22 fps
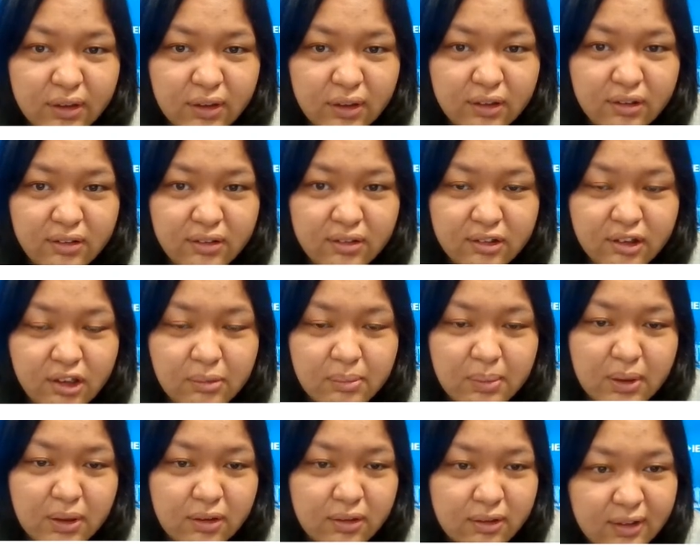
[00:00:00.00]

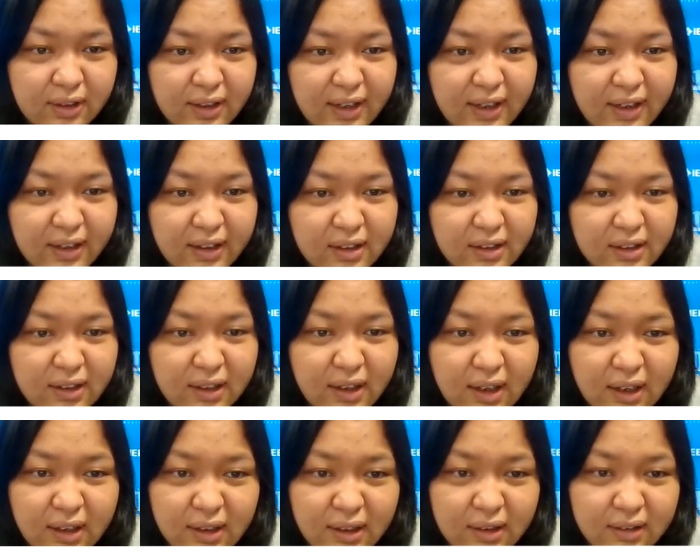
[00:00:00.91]
disturbance can
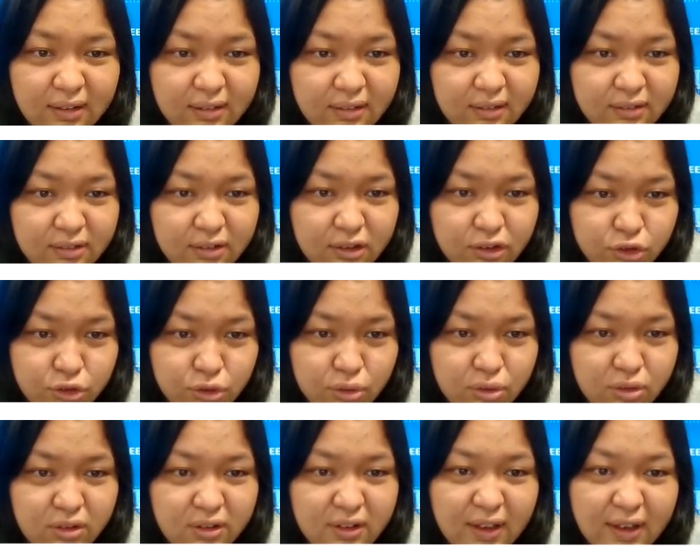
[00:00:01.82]
clearly show
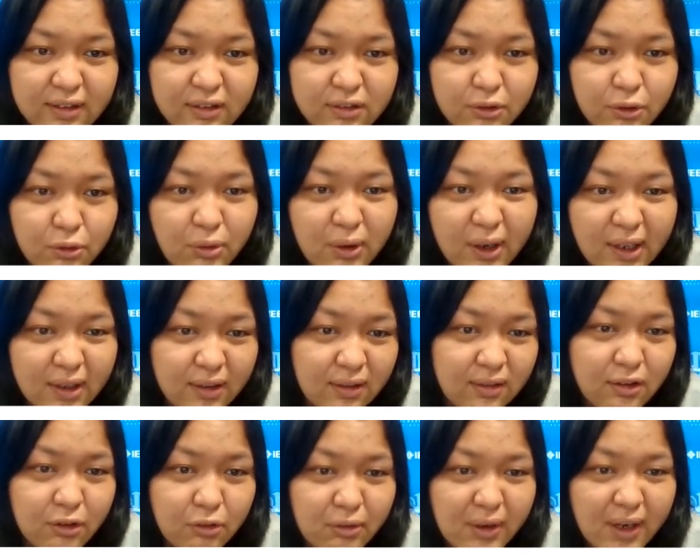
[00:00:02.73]
that why
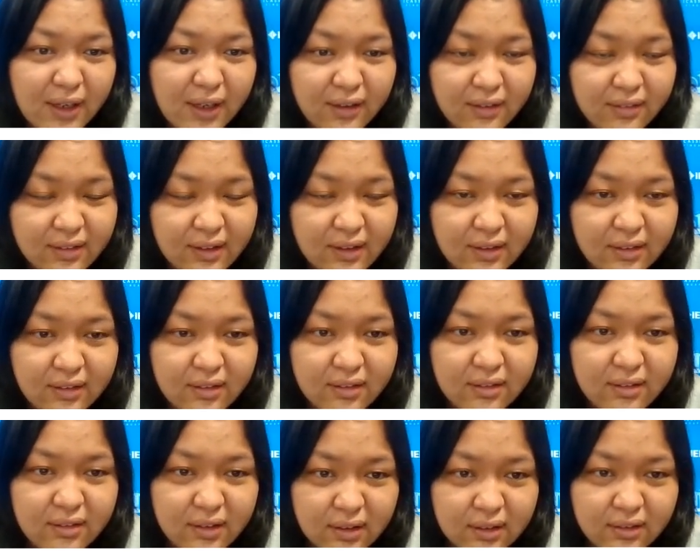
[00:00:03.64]
the wireless
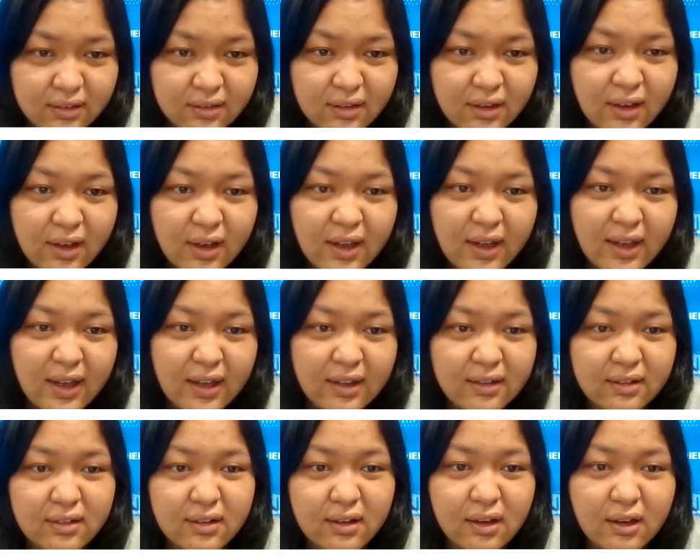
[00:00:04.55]
NCs
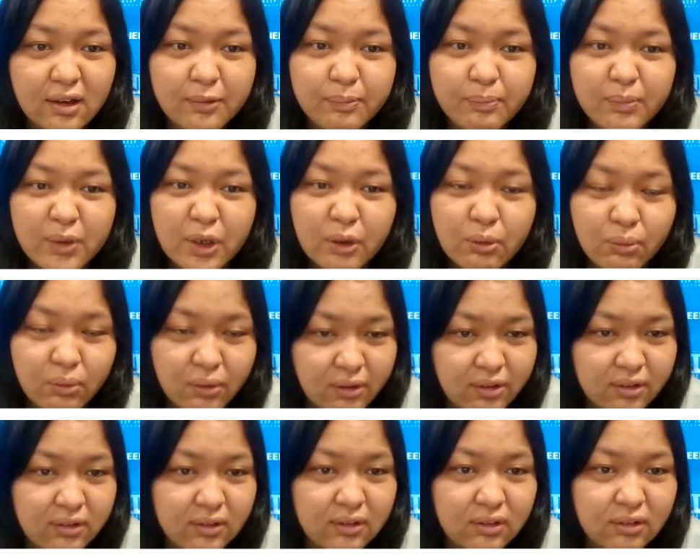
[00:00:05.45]
have the
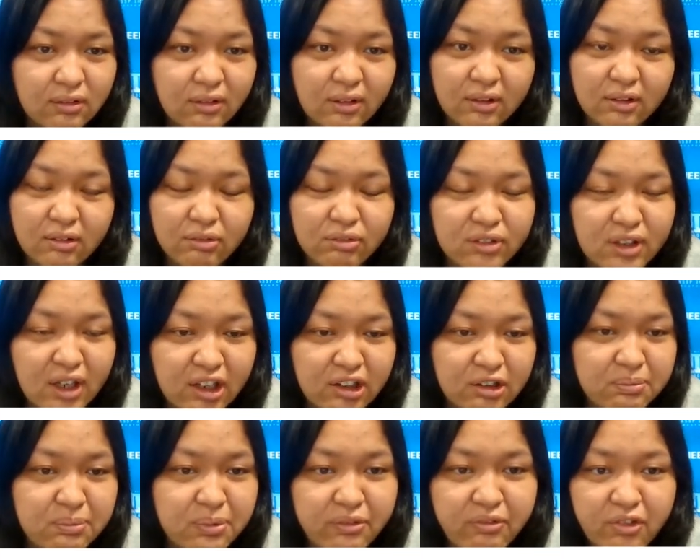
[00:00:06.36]
worst noise
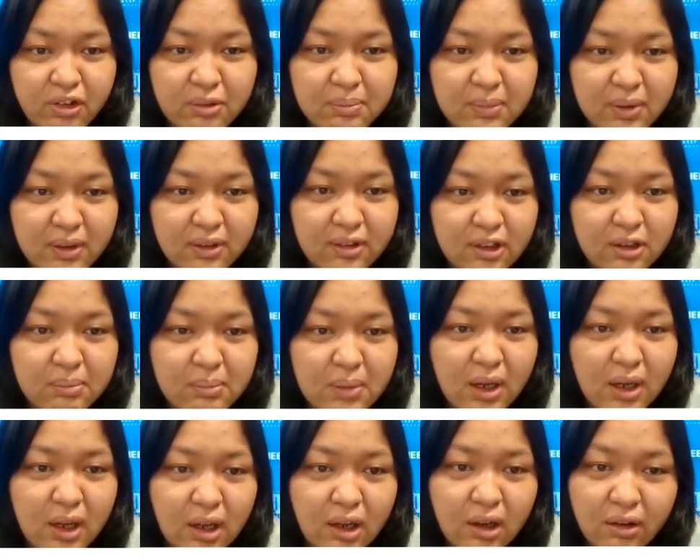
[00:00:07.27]
reduction performance
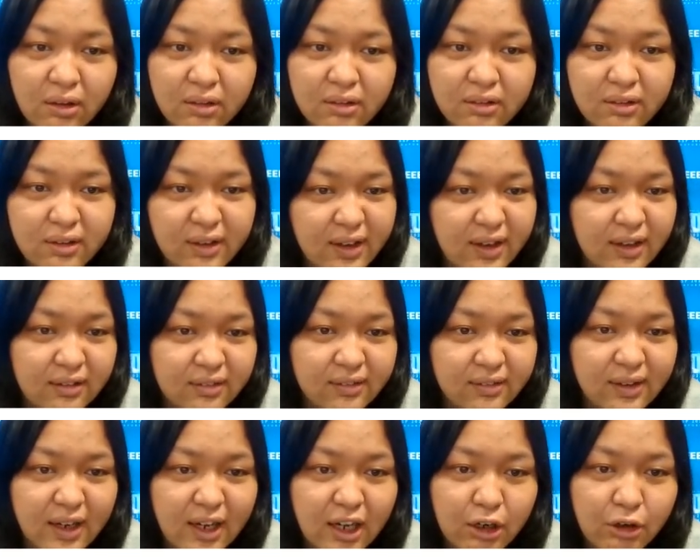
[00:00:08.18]
among all the
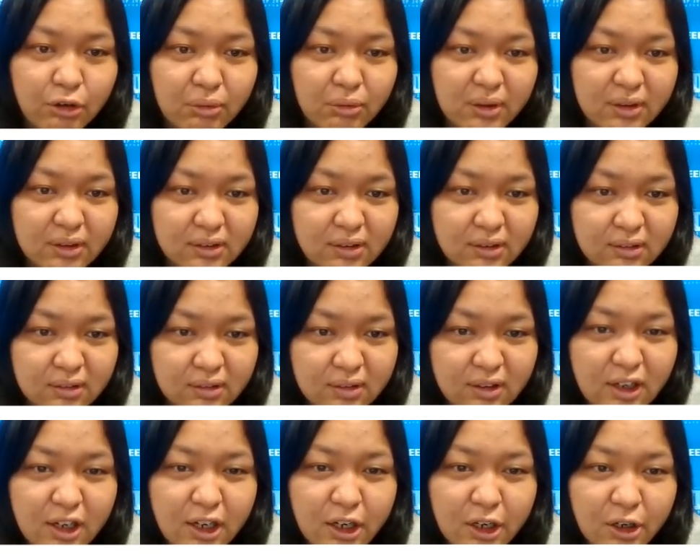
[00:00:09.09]
NC algorithms.
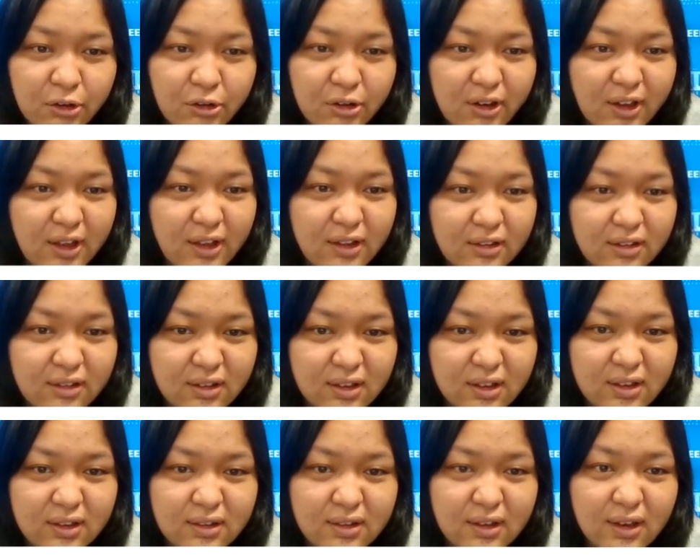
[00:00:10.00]
We can
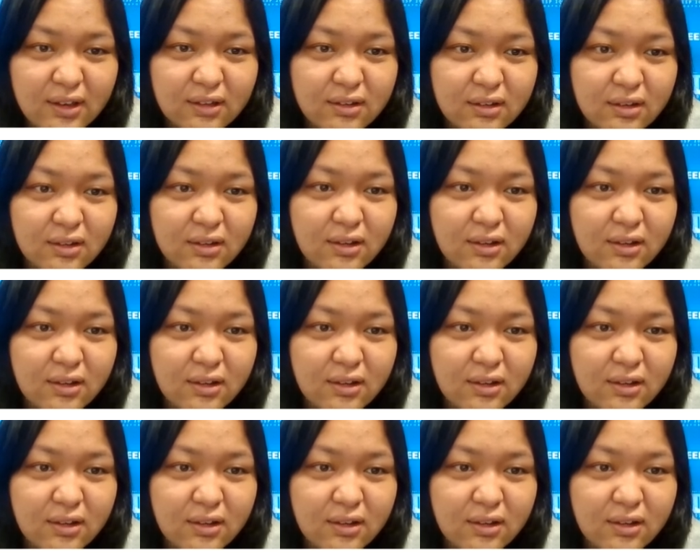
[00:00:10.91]
see that